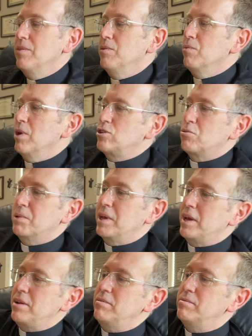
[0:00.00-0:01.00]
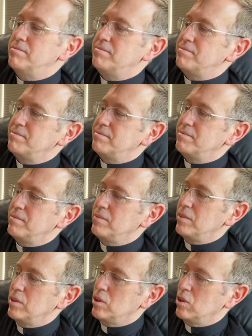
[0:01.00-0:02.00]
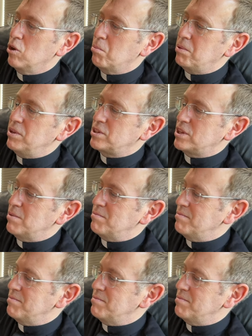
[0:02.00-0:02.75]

razor blade. Open this up.